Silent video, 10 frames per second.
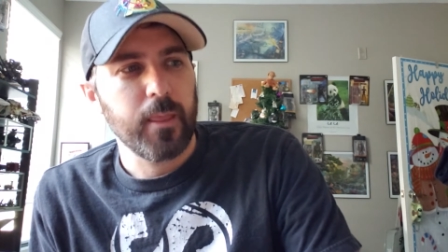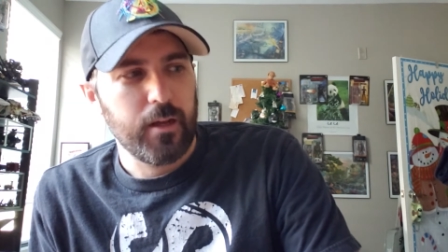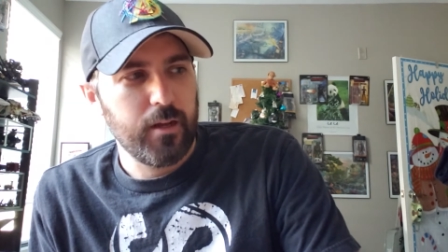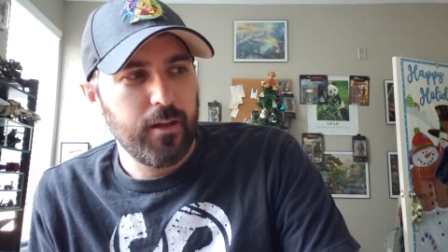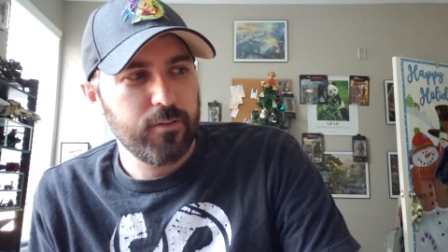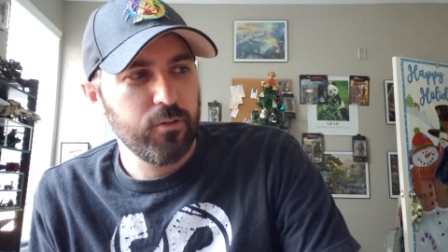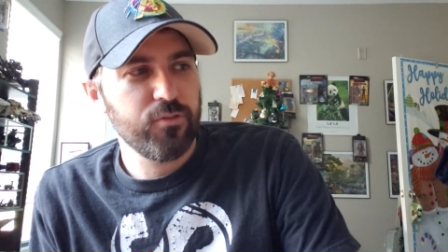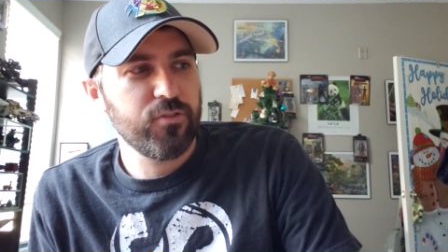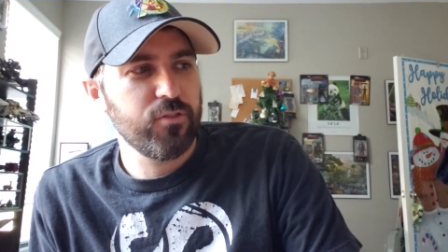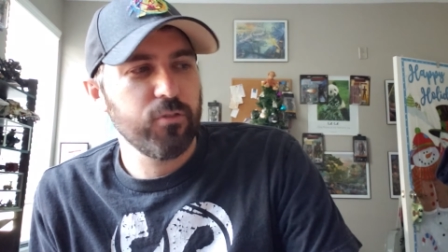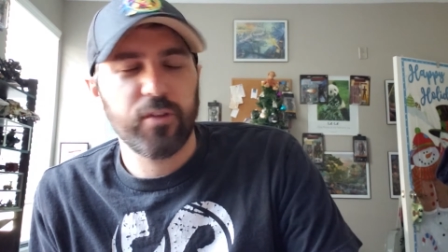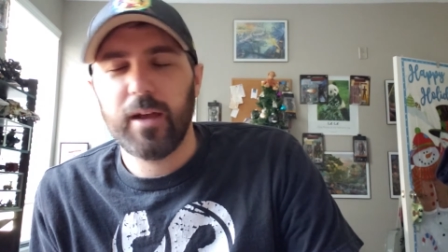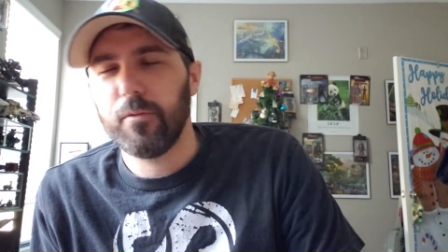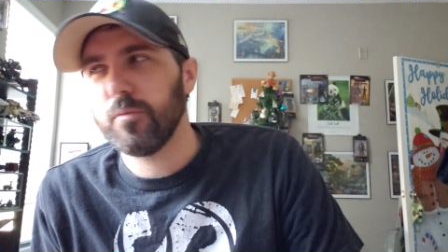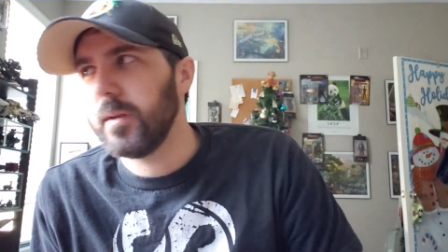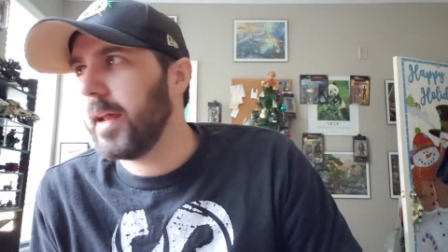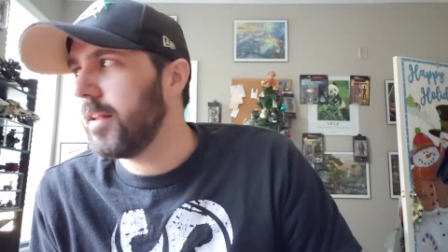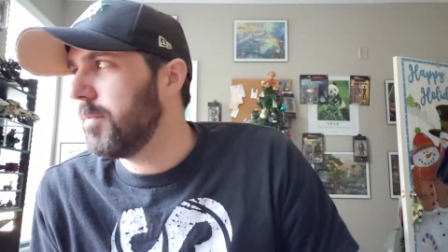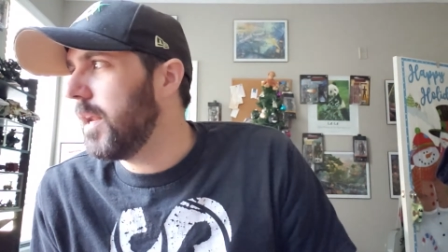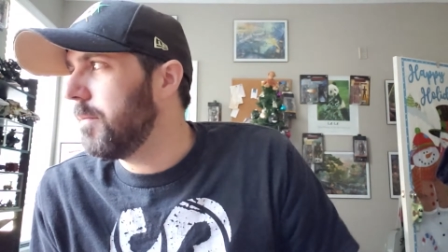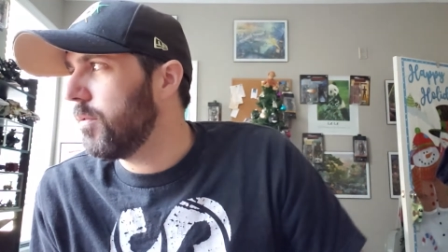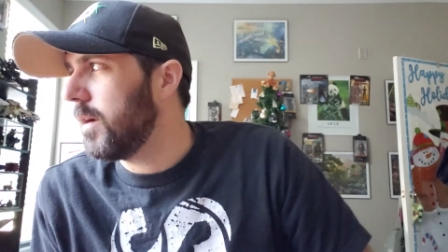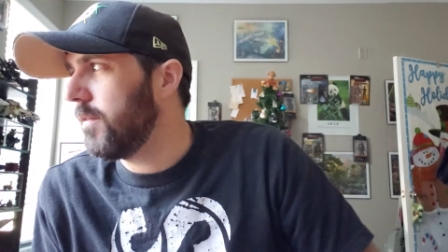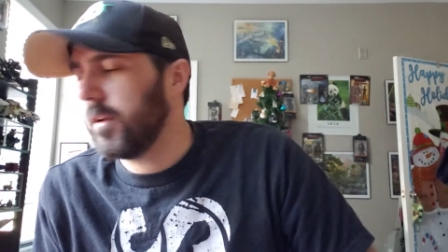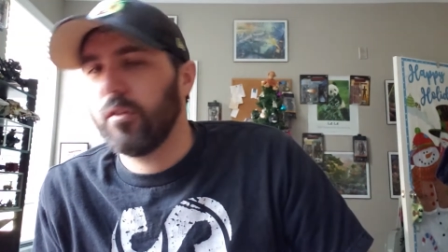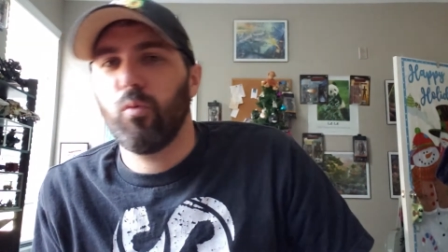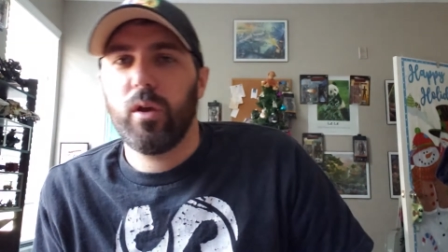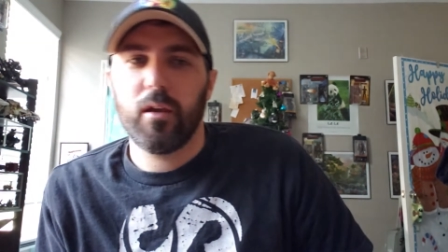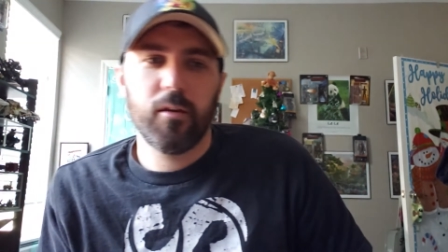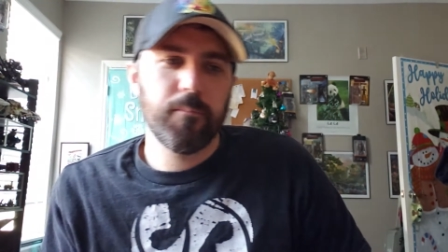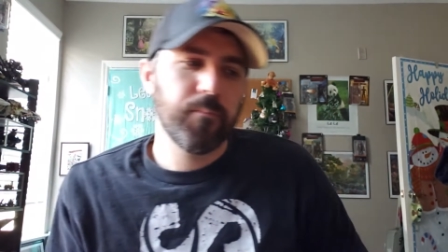So those bananas may not be ready for like another week.